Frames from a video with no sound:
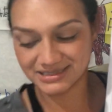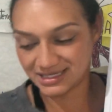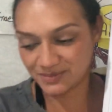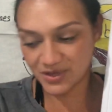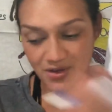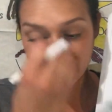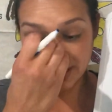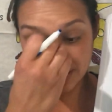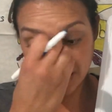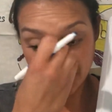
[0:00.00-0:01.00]
Keep
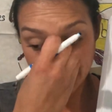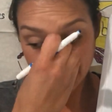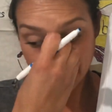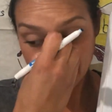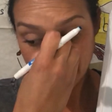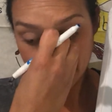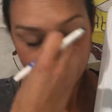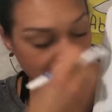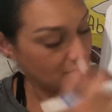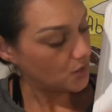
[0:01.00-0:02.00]
going.
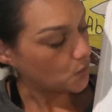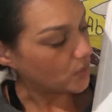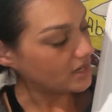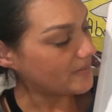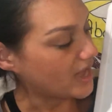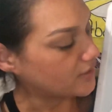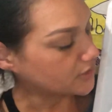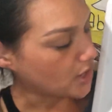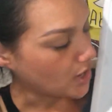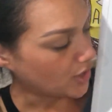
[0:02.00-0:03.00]
What about
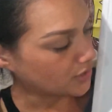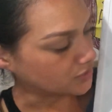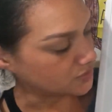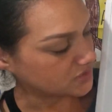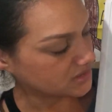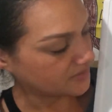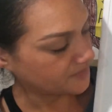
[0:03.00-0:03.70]
hose?